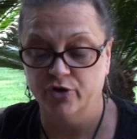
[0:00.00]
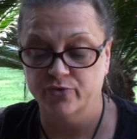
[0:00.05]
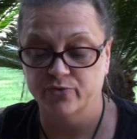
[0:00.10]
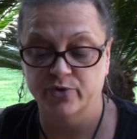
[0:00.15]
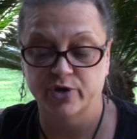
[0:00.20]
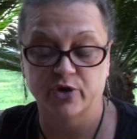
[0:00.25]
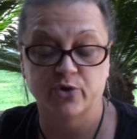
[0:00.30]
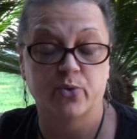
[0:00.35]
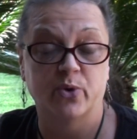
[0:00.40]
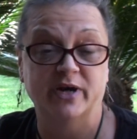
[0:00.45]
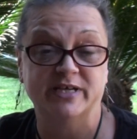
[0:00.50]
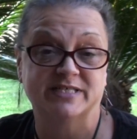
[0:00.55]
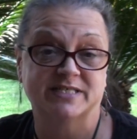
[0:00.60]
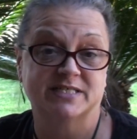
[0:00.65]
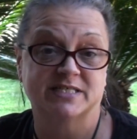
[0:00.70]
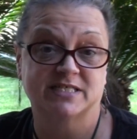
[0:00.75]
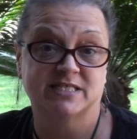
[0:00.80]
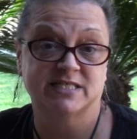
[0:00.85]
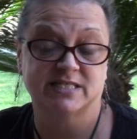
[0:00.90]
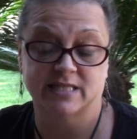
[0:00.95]

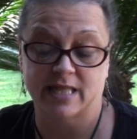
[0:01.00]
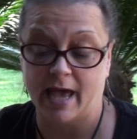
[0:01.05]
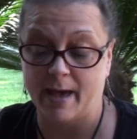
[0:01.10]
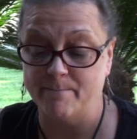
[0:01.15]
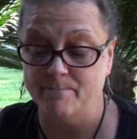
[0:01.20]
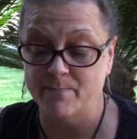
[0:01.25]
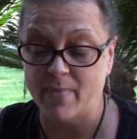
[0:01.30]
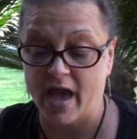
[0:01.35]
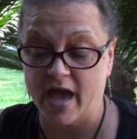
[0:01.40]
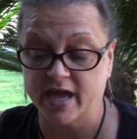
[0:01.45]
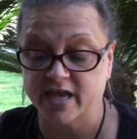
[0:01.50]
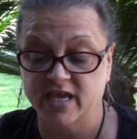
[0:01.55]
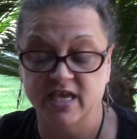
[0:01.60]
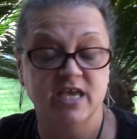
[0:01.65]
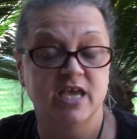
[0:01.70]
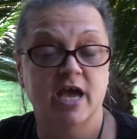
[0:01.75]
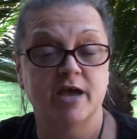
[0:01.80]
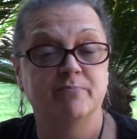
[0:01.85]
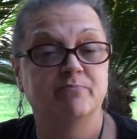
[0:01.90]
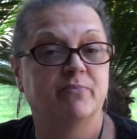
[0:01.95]
requests that
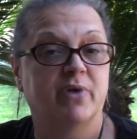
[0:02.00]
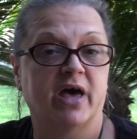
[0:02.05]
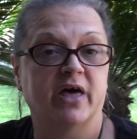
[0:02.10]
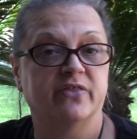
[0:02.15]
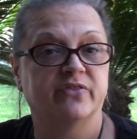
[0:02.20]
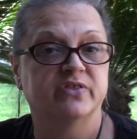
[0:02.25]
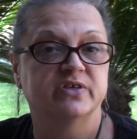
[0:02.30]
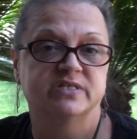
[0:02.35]
Maggie and Beth